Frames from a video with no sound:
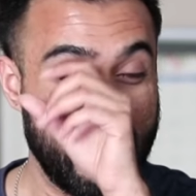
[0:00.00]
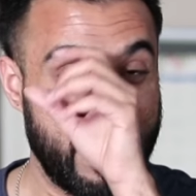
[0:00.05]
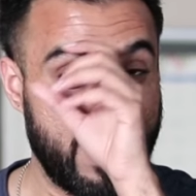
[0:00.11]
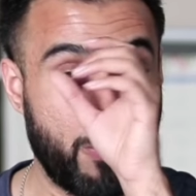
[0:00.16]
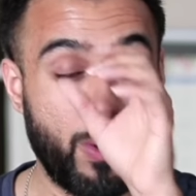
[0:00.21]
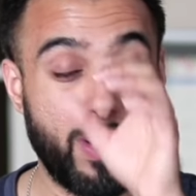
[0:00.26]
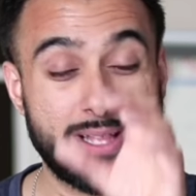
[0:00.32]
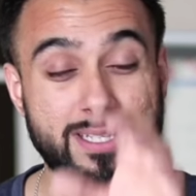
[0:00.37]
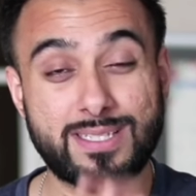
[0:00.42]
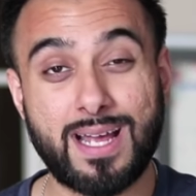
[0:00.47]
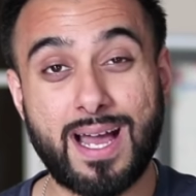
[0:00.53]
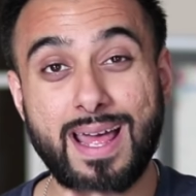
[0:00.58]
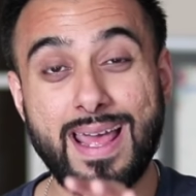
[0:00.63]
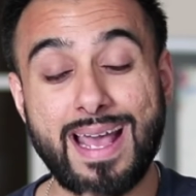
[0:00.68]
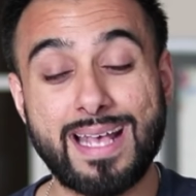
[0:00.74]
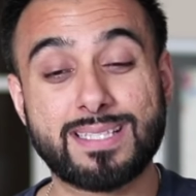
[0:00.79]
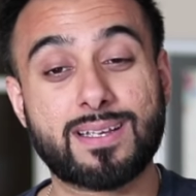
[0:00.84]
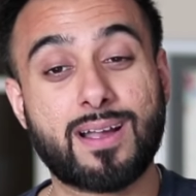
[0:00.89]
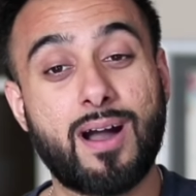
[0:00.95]
While it's not
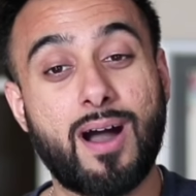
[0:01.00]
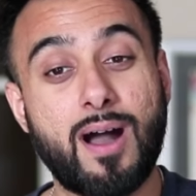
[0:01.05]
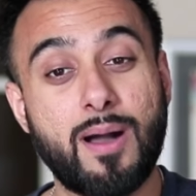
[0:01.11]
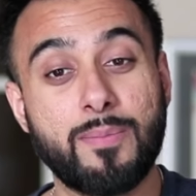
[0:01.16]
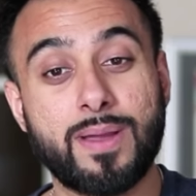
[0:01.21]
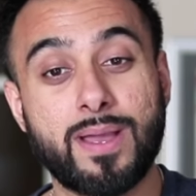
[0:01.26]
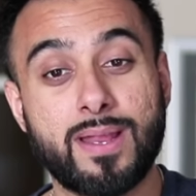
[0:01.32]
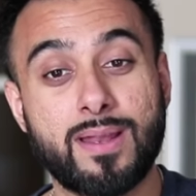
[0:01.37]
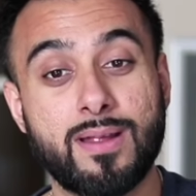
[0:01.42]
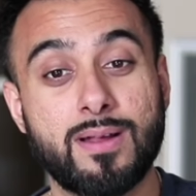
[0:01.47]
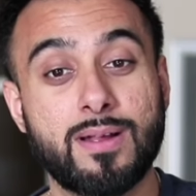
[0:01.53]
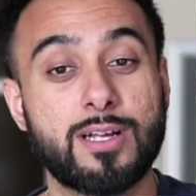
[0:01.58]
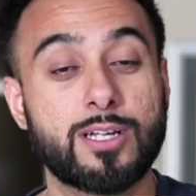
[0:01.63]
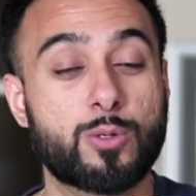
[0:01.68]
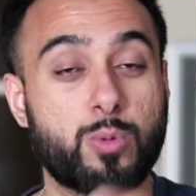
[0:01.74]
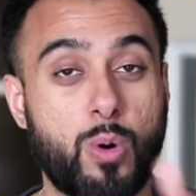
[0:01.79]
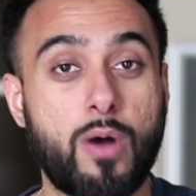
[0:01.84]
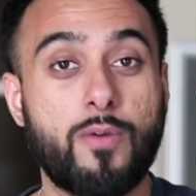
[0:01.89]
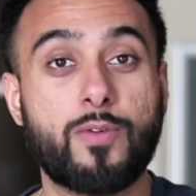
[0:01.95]
as common,
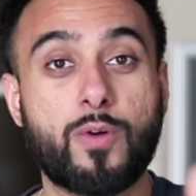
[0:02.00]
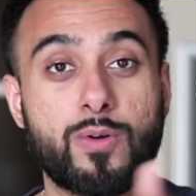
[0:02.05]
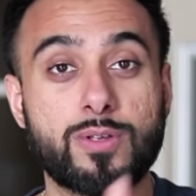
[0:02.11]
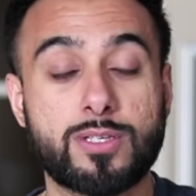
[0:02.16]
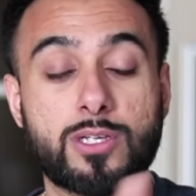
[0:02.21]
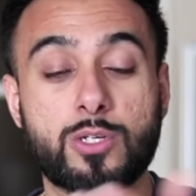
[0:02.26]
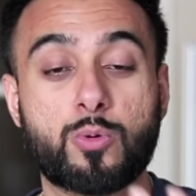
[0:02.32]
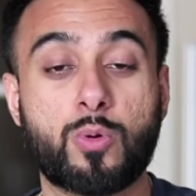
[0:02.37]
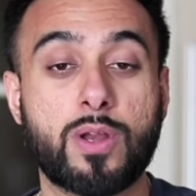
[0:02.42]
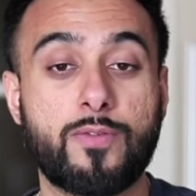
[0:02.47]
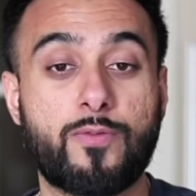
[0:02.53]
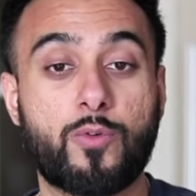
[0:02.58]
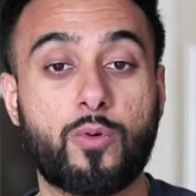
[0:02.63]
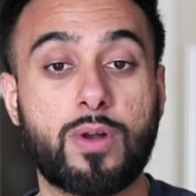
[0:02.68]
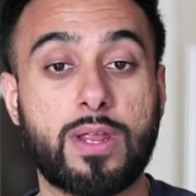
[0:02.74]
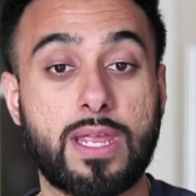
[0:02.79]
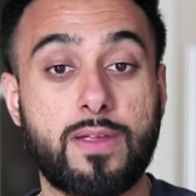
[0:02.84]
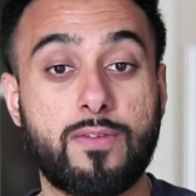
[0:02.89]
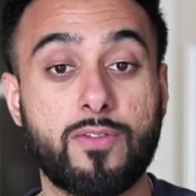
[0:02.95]
12 goes into
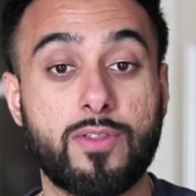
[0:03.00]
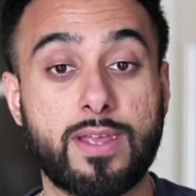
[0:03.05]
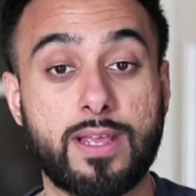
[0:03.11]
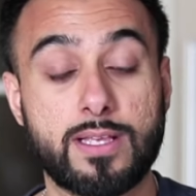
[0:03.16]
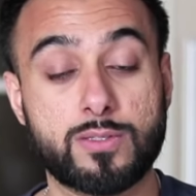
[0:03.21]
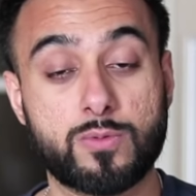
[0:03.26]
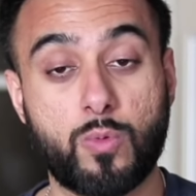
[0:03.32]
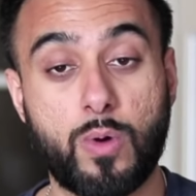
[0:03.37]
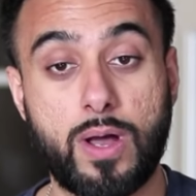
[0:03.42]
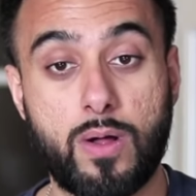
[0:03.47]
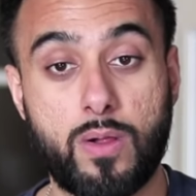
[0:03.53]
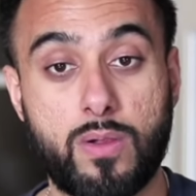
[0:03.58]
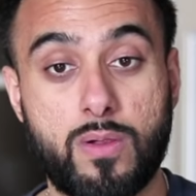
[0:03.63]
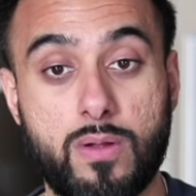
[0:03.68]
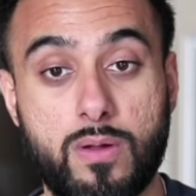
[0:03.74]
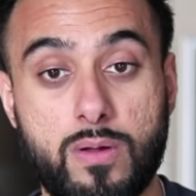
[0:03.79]
24 evenly as well.